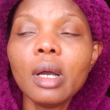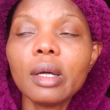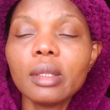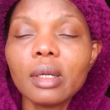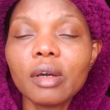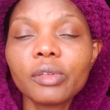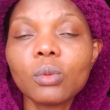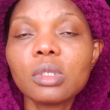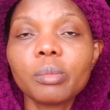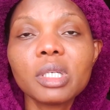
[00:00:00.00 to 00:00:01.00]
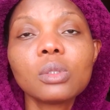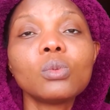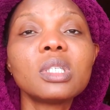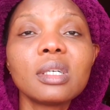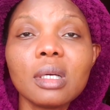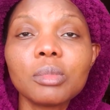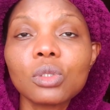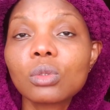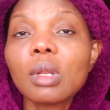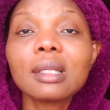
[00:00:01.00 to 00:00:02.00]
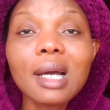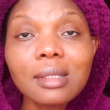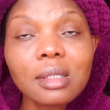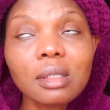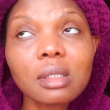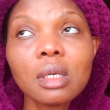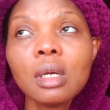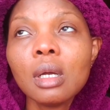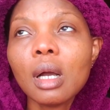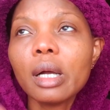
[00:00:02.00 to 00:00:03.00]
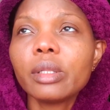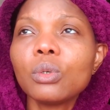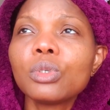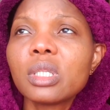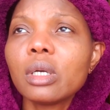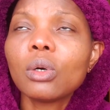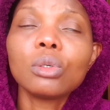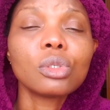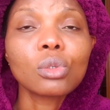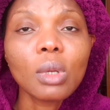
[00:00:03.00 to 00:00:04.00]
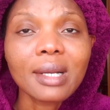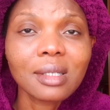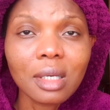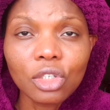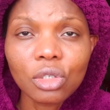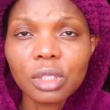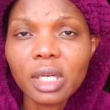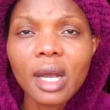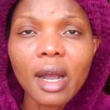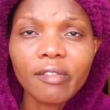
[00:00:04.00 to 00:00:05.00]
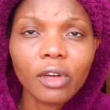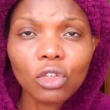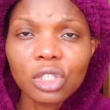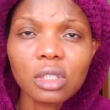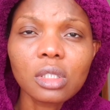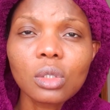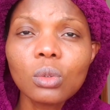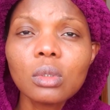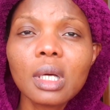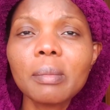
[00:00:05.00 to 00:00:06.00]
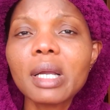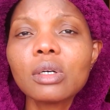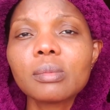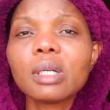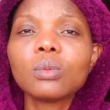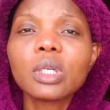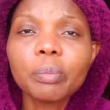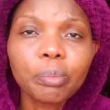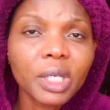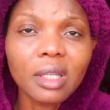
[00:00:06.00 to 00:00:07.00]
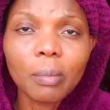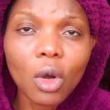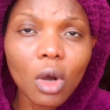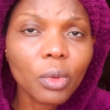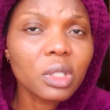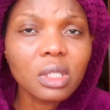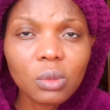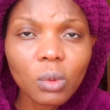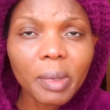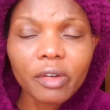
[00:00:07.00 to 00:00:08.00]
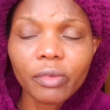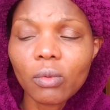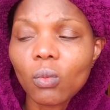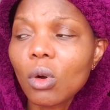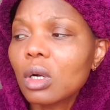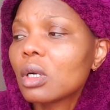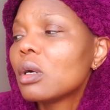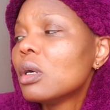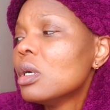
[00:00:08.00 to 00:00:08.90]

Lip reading: And then afterwards, the person will take them to school, and that's it. And they will stay on school extension. They have lunch in school, and my husband will pick them up on his way back from work.